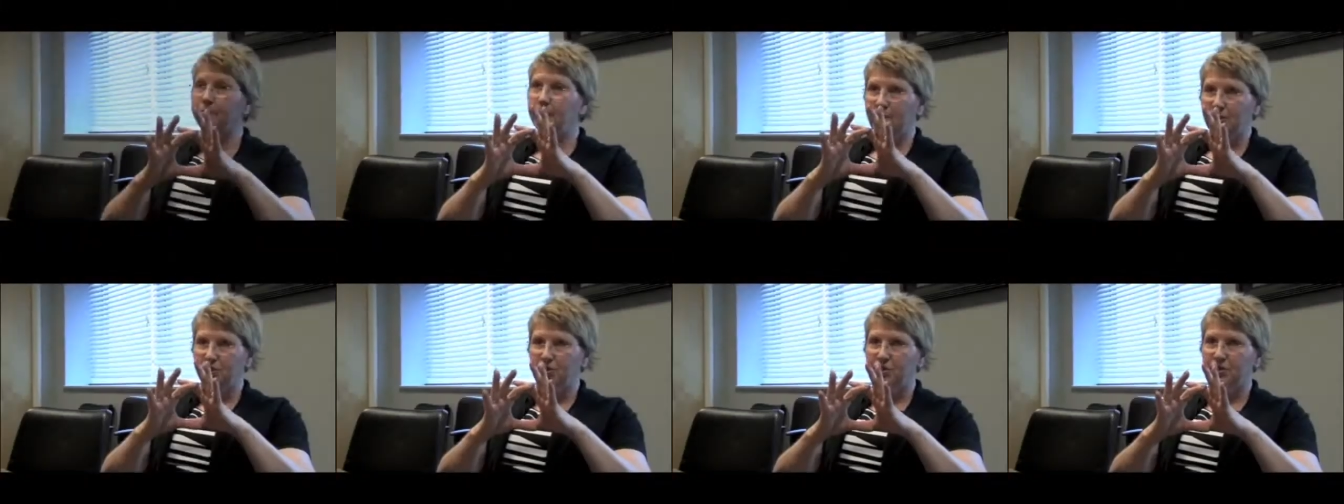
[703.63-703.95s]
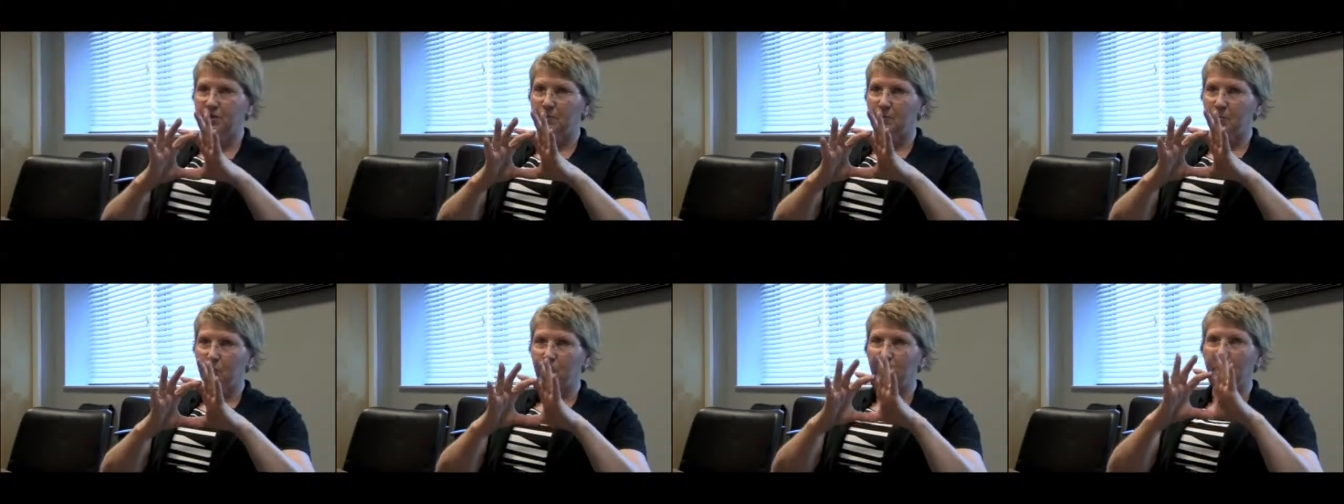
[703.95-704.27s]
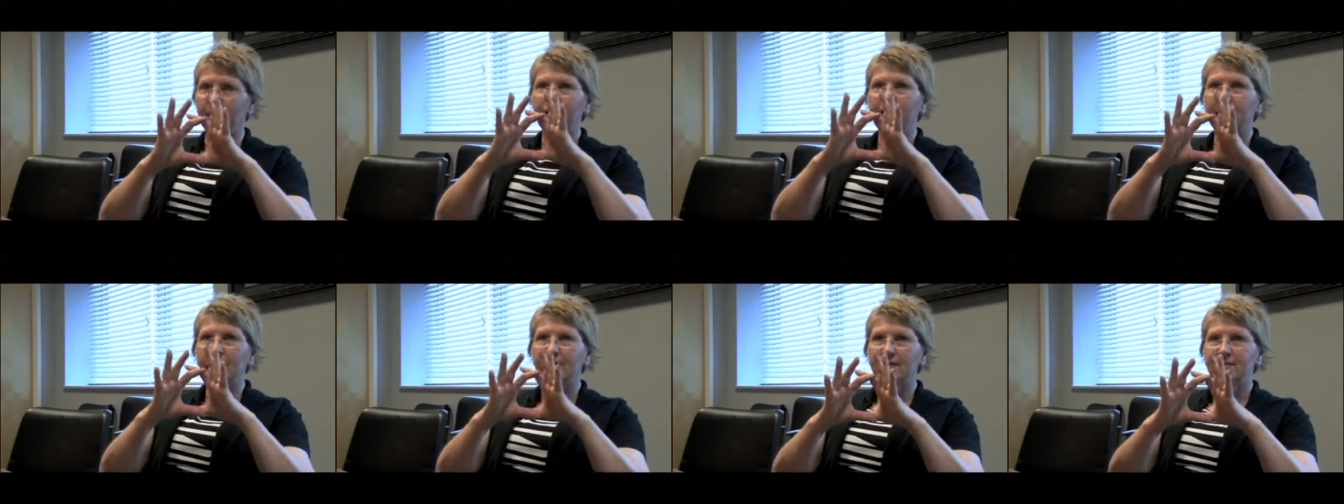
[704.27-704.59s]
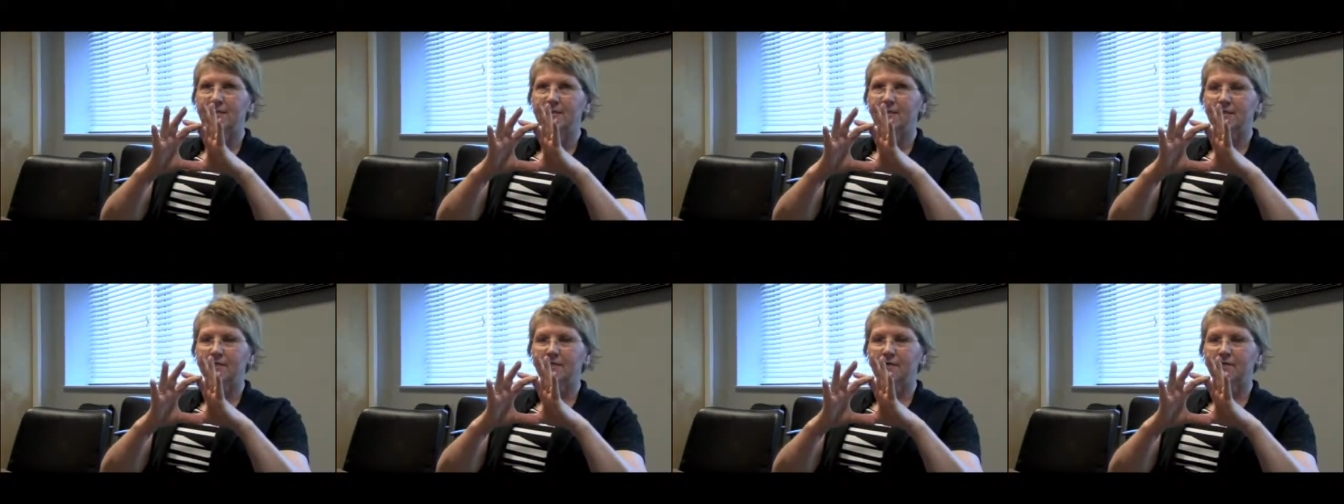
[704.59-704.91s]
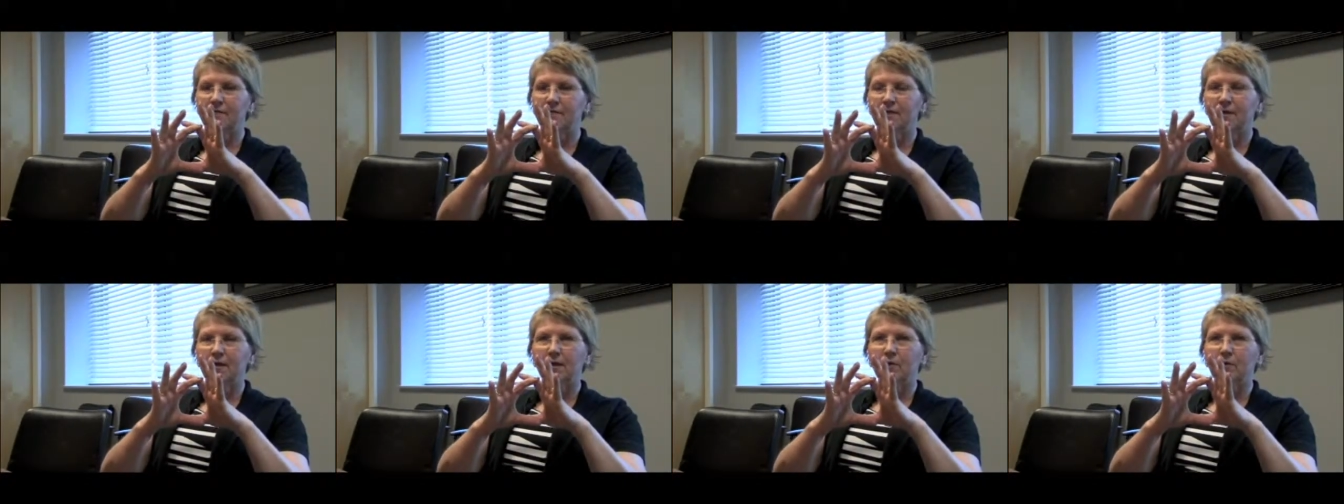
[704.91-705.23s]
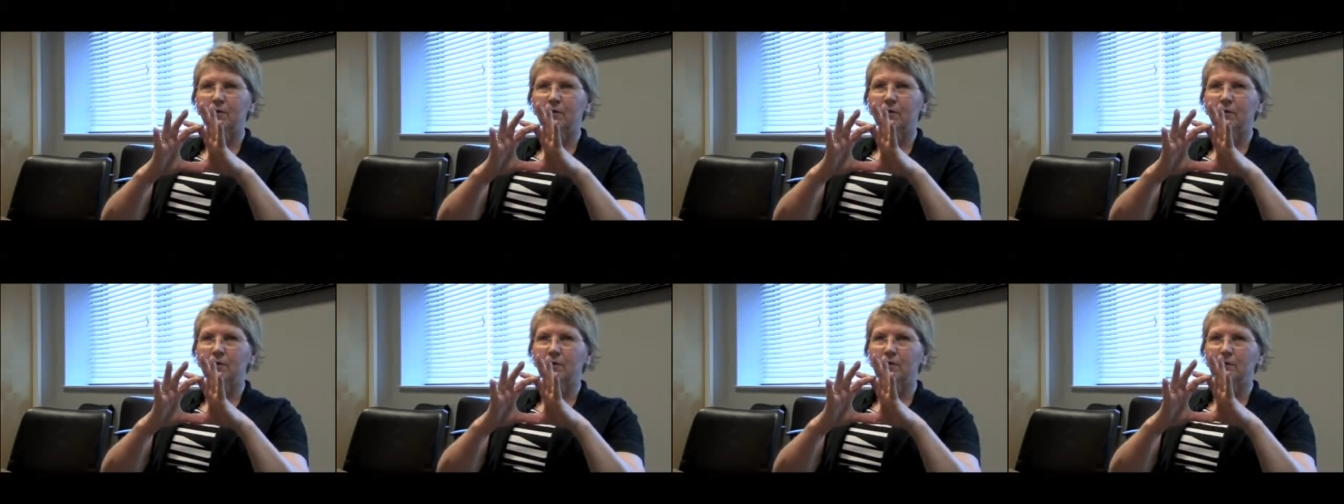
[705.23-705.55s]
Patient number one had a
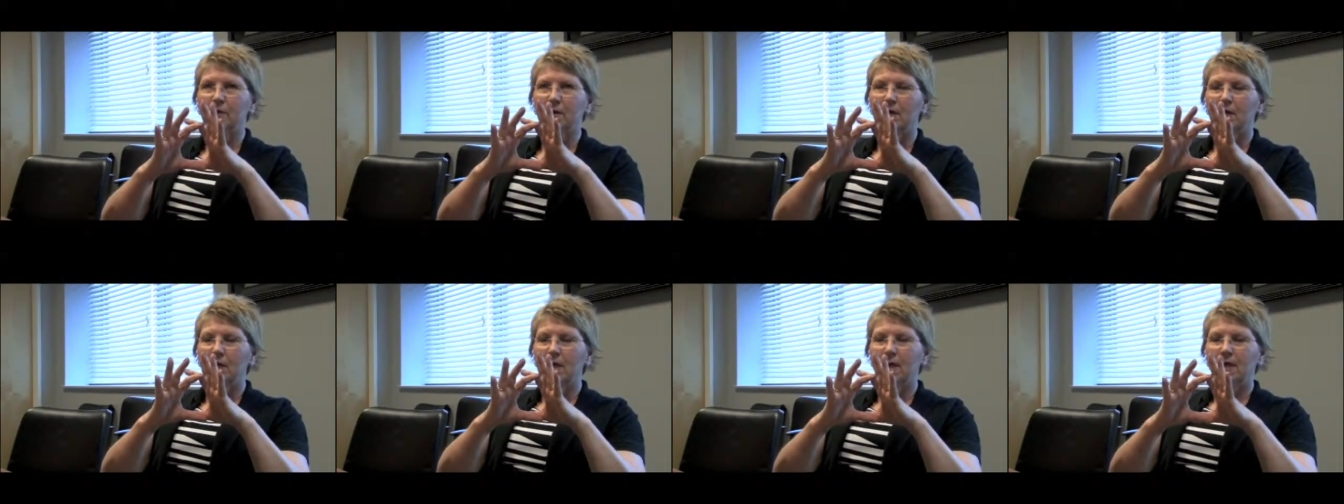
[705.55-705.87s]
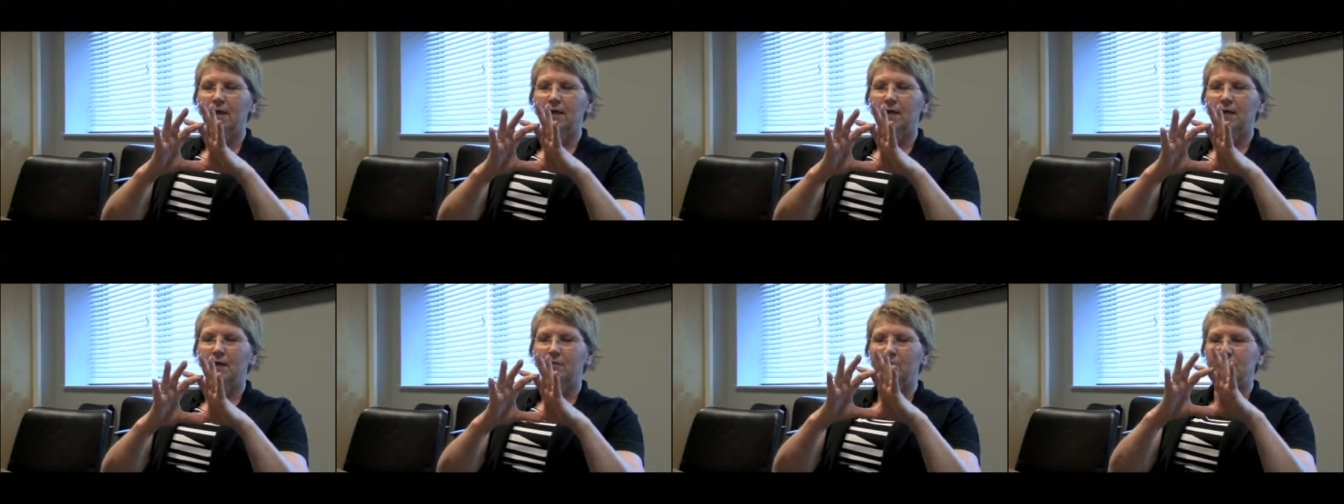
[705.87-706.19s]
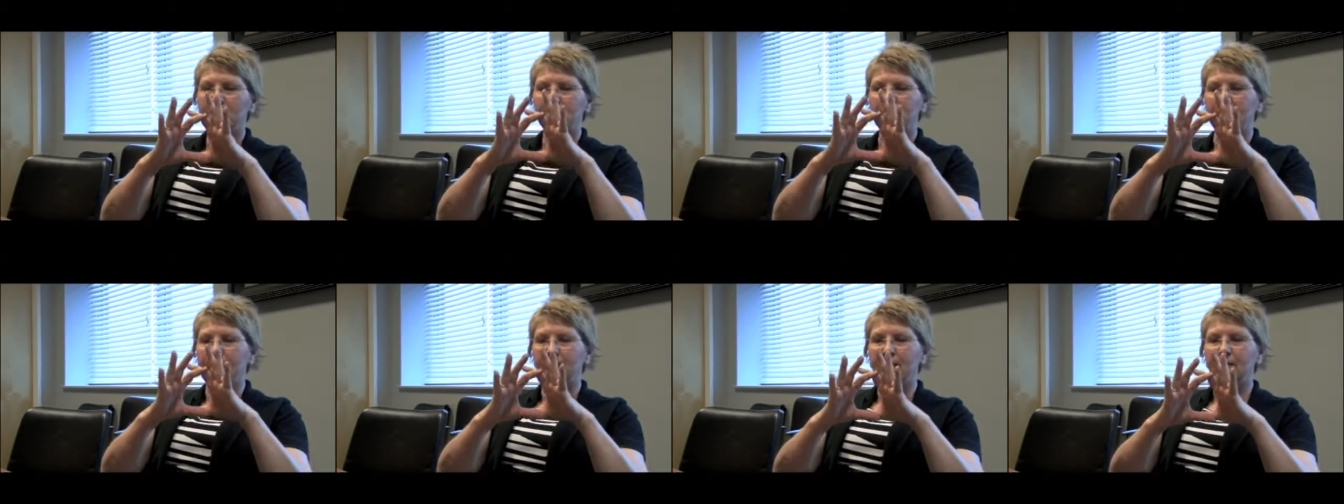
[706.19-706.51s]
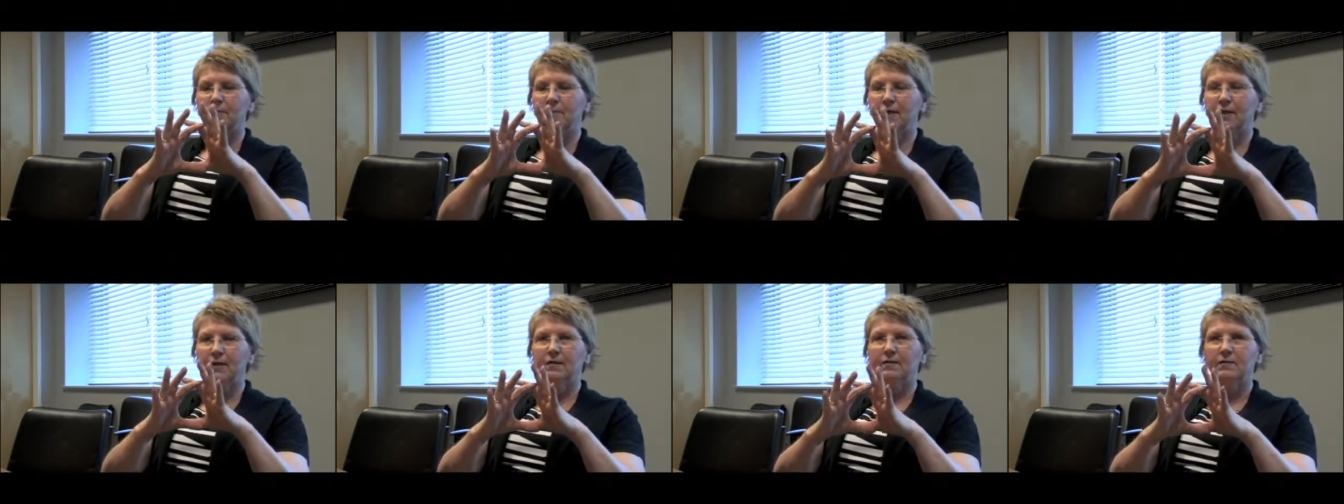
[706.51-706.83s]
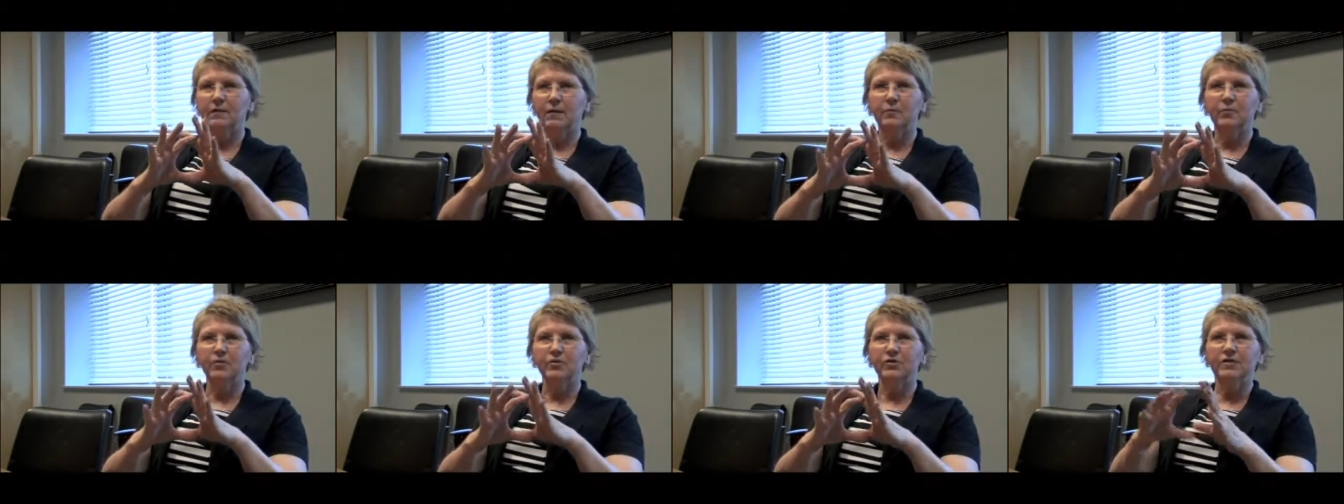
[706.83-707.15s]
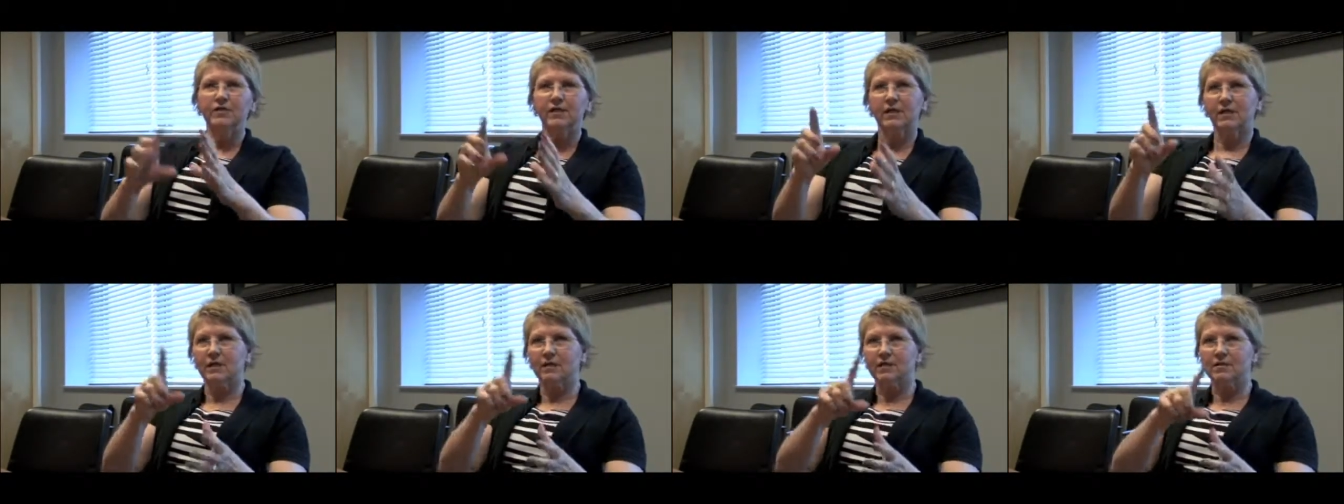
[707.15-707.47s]
significant wound, and it was like a big number
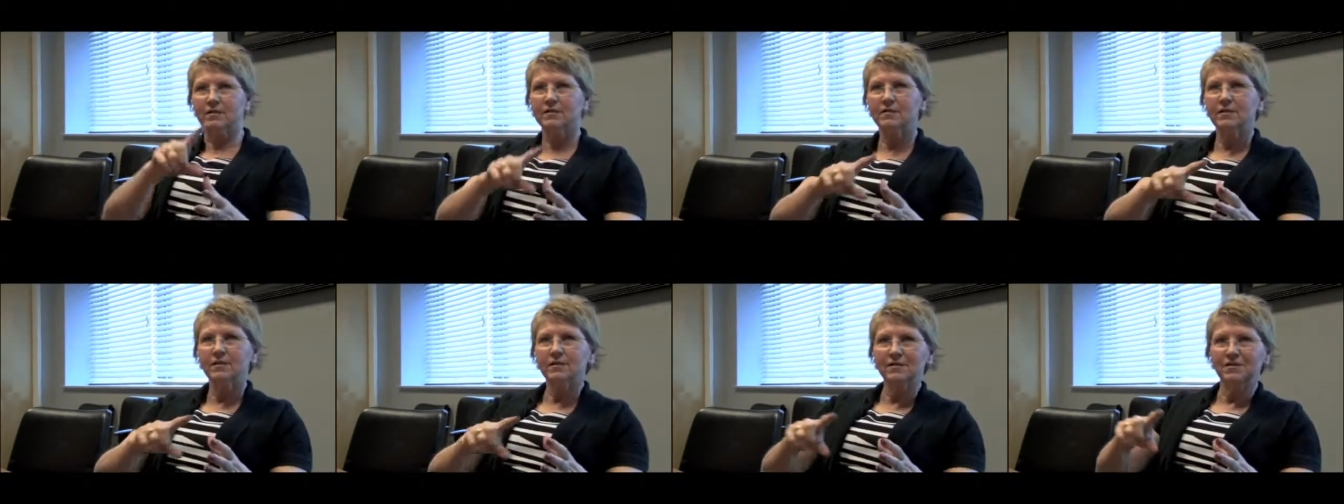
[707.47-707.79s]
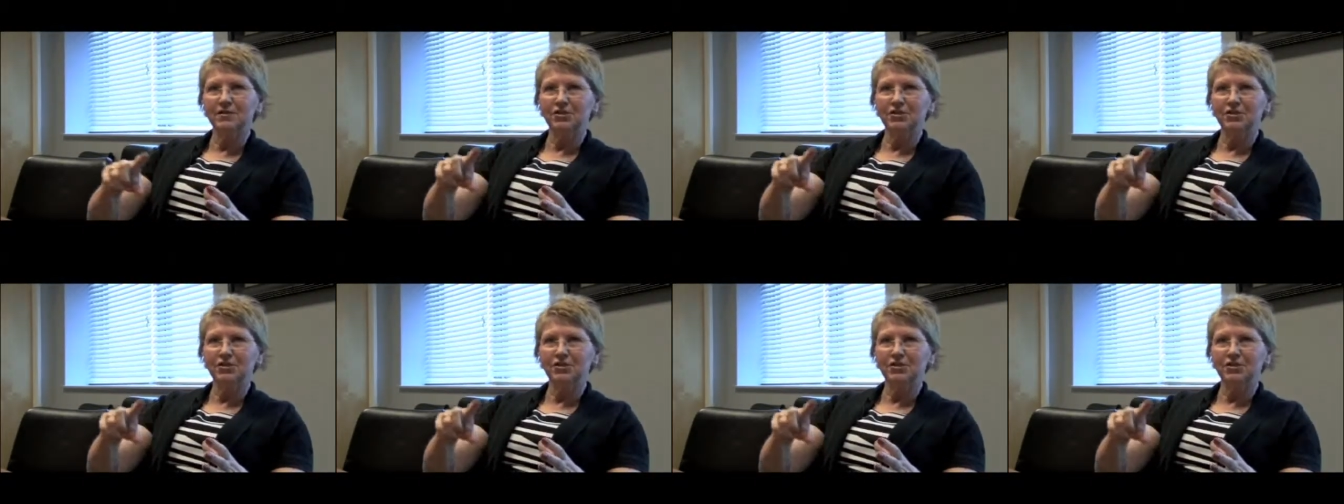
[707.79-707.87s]
six